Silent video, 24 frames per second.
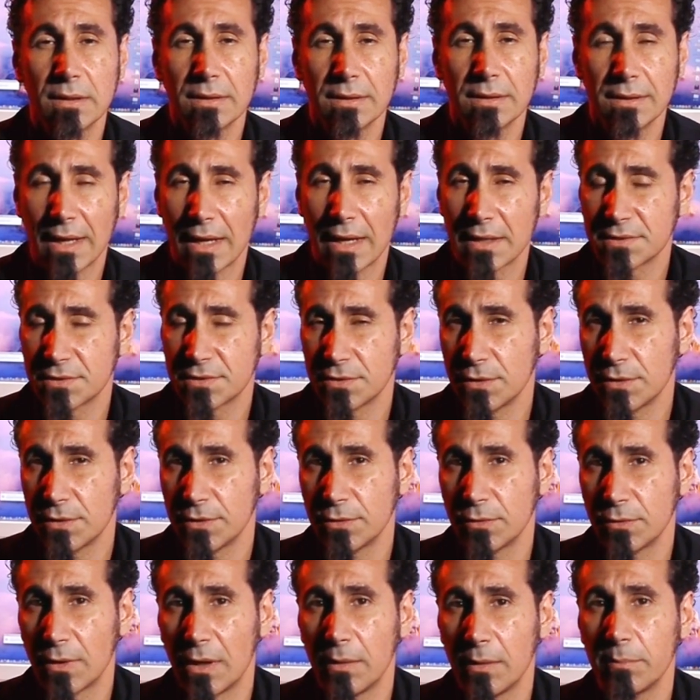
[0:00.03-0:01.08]
Last
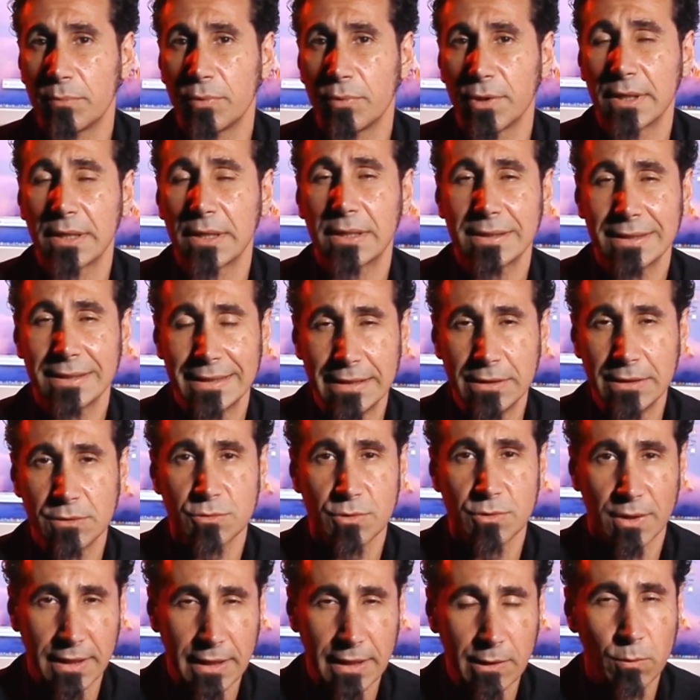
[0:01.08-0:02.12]
year, you helped bring
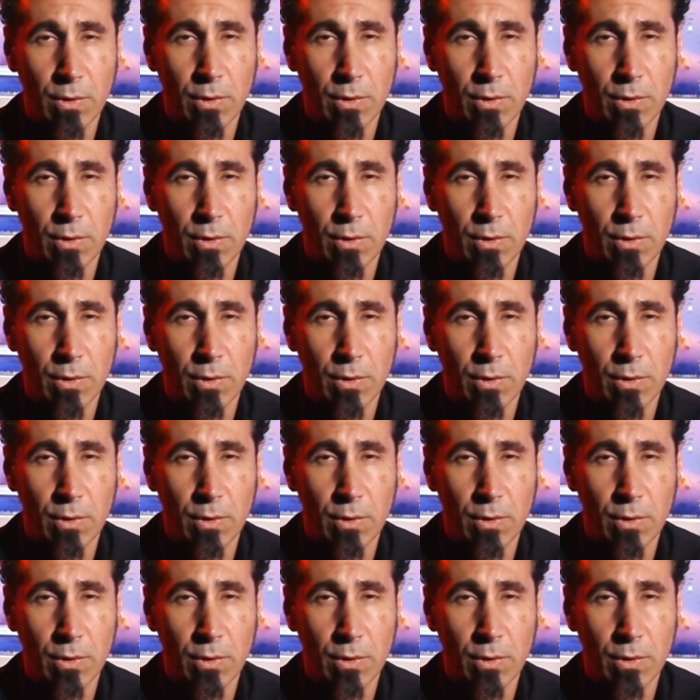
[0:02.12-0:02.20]
clean drinking